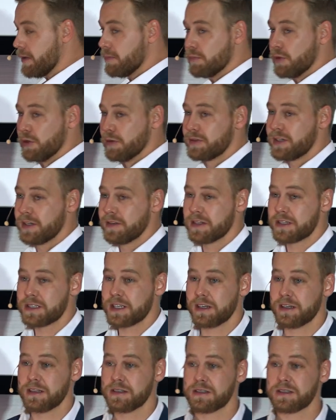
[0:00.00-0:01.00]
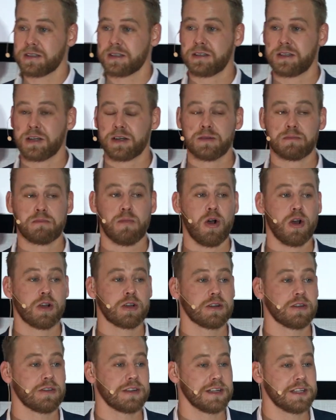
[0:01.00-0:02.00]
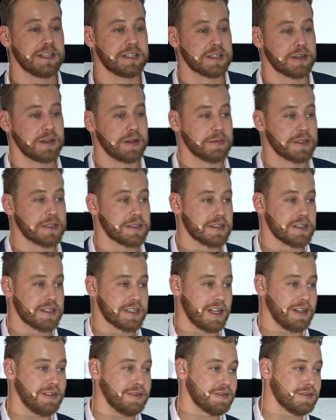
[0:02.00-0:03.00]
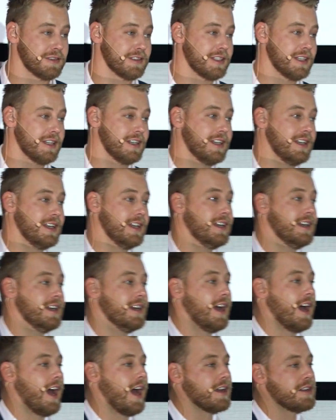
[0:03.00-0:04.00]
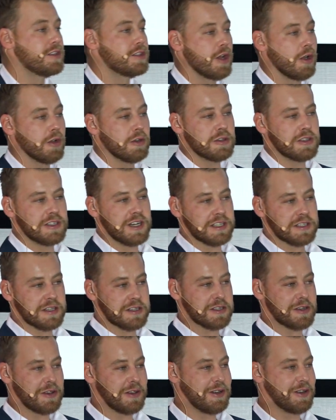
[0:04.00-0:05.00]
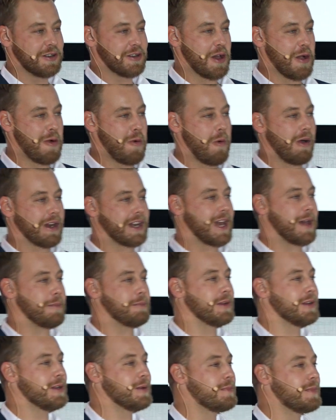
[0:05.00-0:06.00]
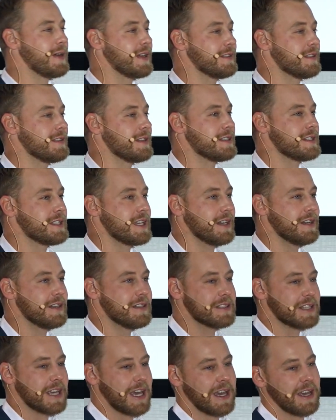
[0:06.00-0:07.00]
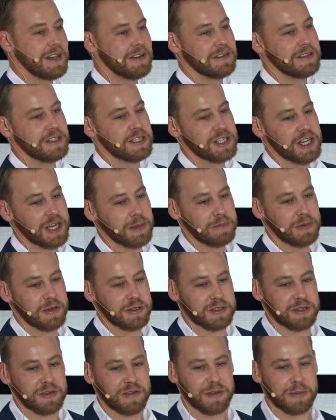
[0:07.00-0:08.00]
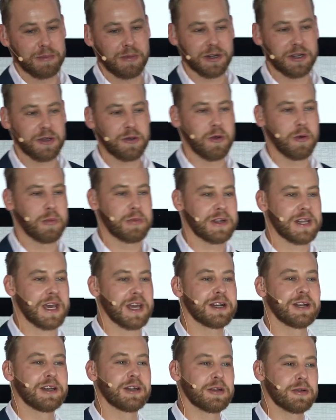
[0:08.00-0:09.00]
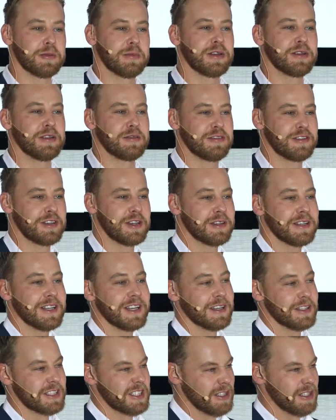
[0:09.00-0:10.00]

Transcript: Moved in the tenant, didn't mark it on the lease agreement itself. I don't necessarily know what happened, but the tenant and the chairperson of the body corporate had a little bit of a